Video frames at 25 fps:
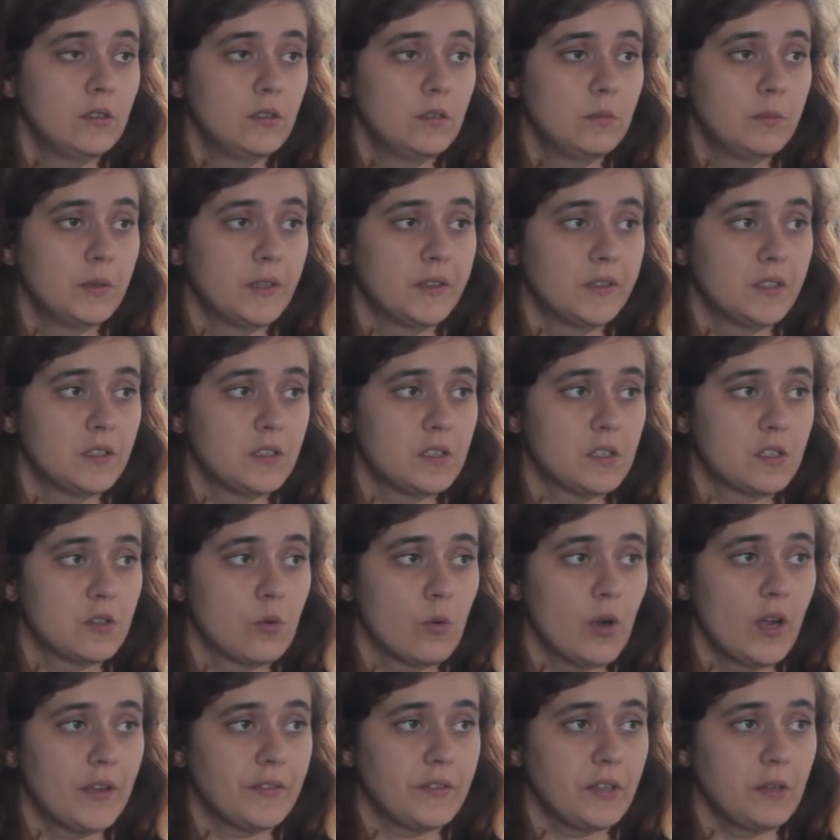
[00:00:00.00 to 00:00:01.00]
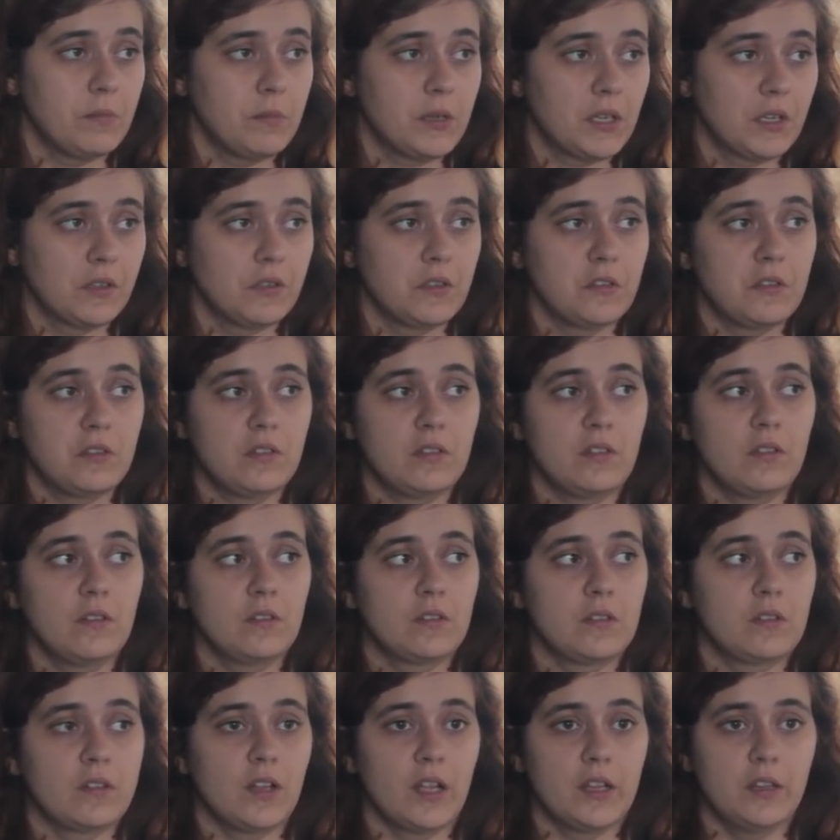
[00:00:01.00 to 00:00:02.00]
But this is the white theme because it's
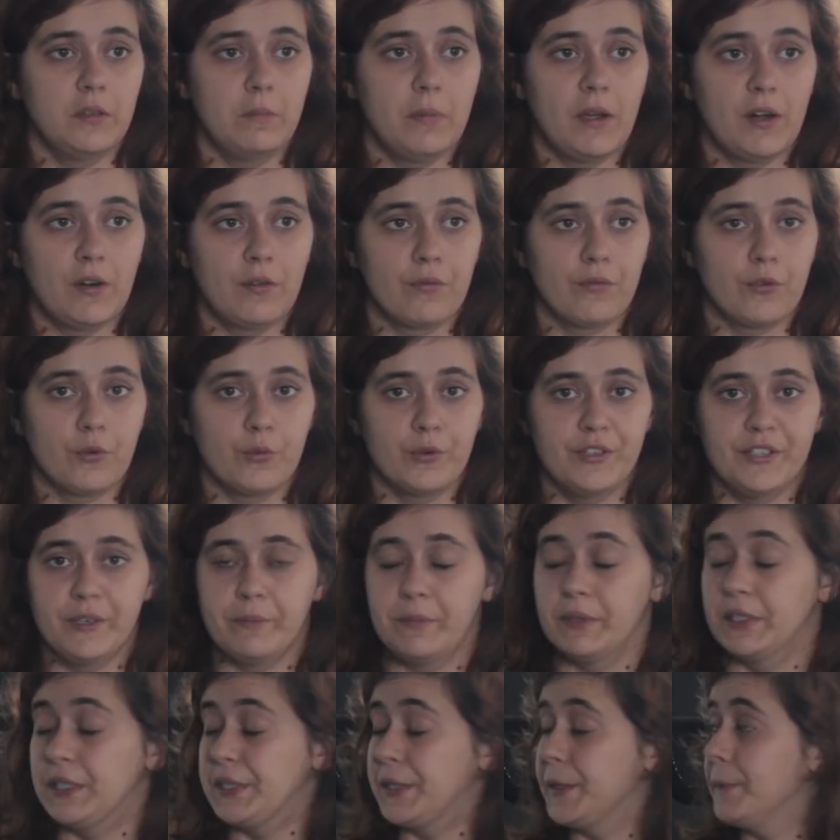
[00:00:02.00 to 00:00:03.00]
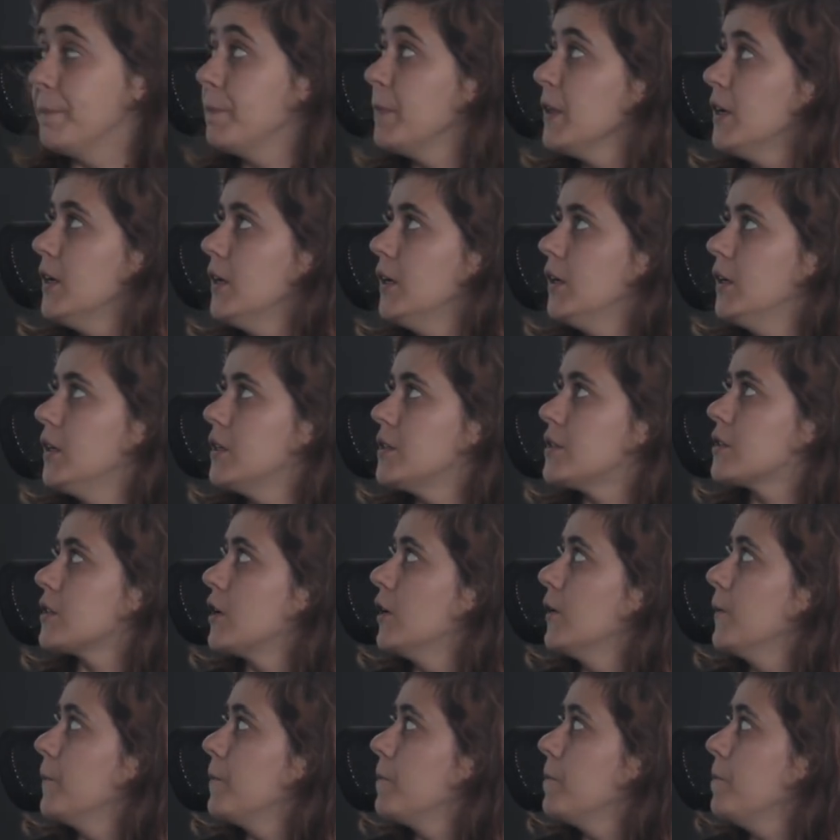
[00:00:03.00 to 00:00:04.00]
slightly better for readability.
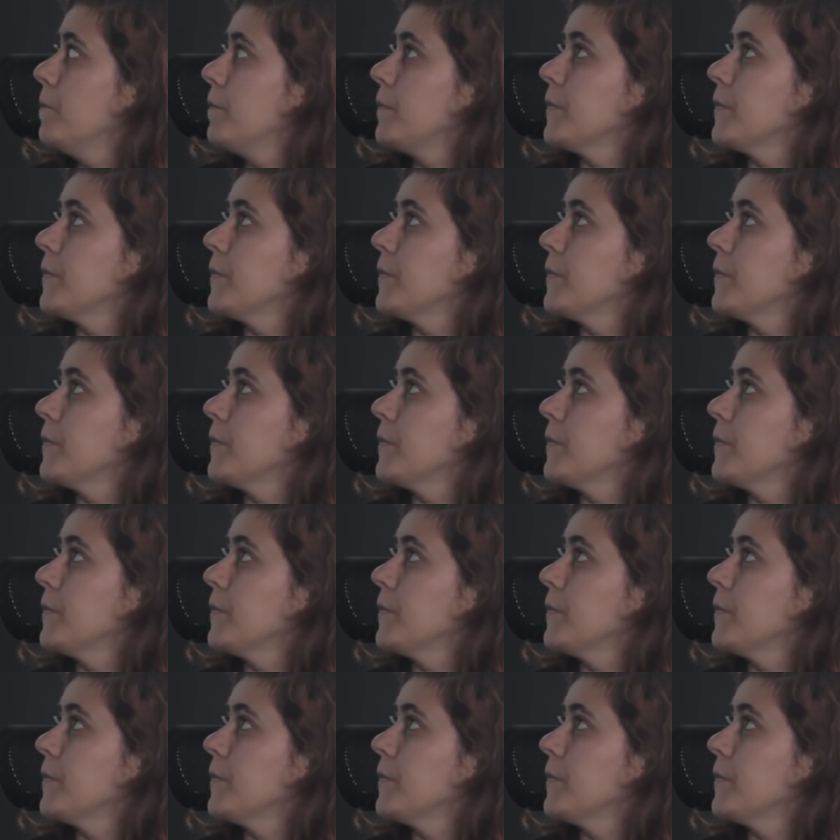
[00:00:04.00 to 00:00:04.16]
So